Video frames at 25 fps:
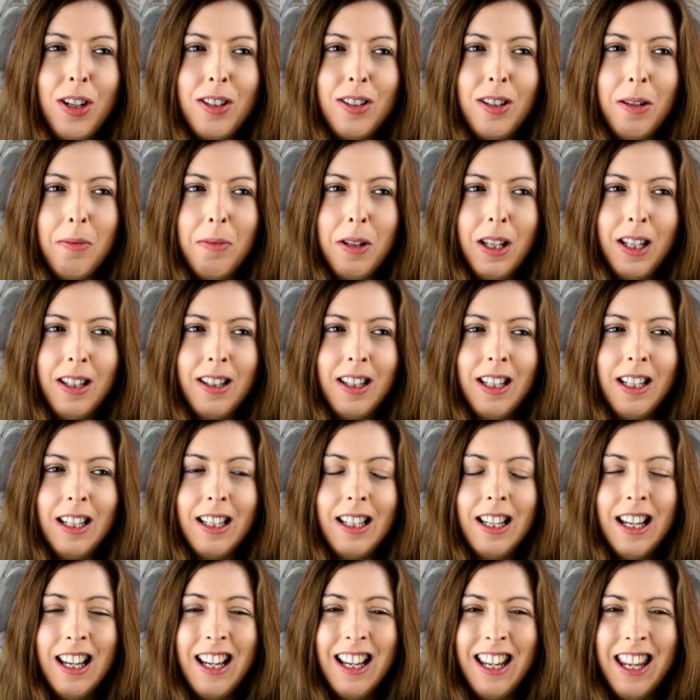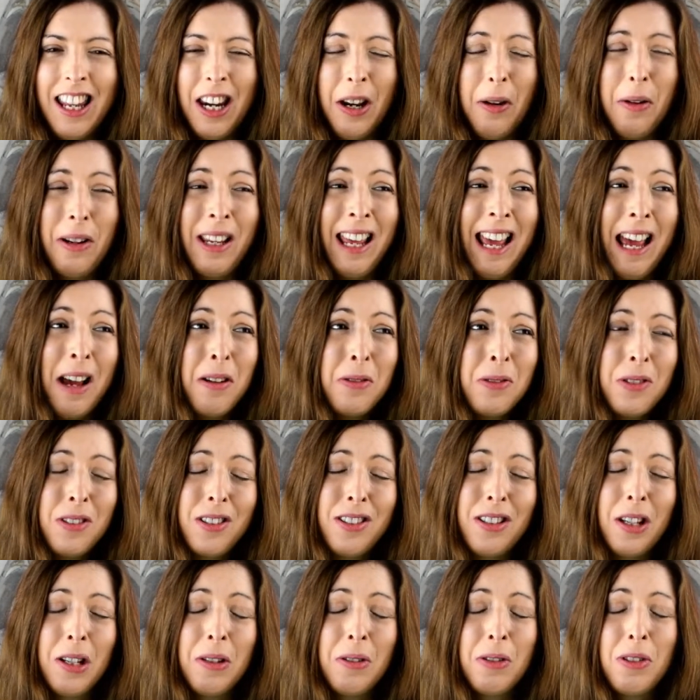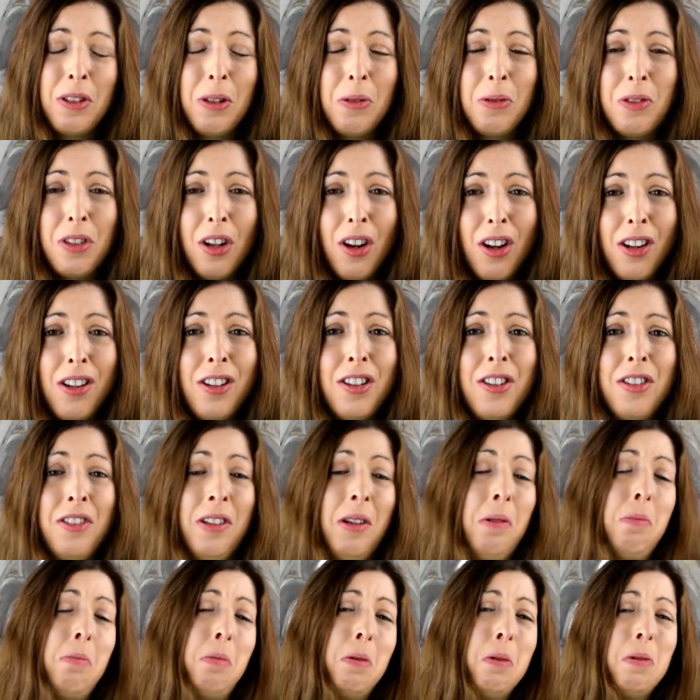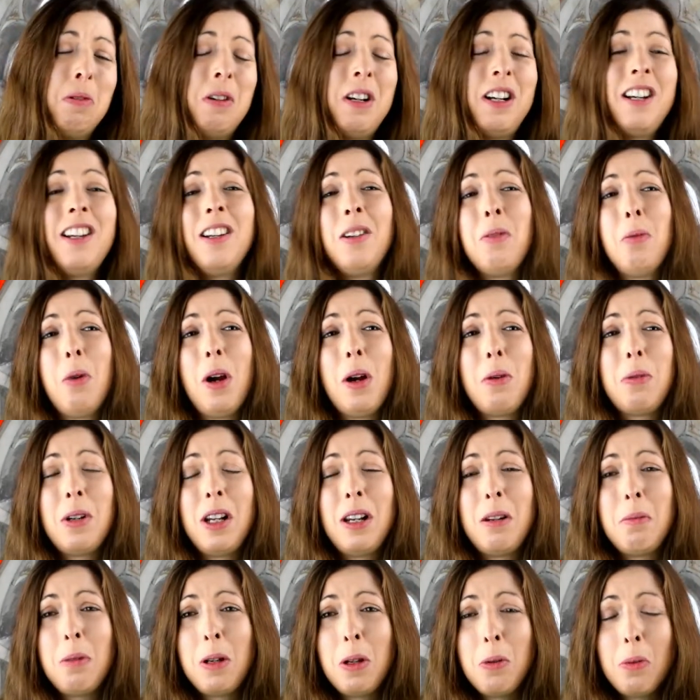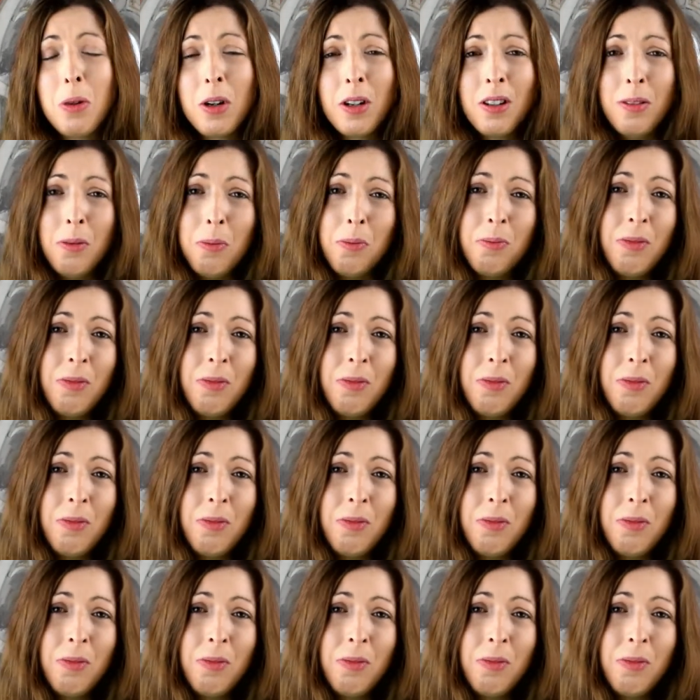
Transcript: something that, you know, accounts sound so dull and so boring, and why would anybody want to,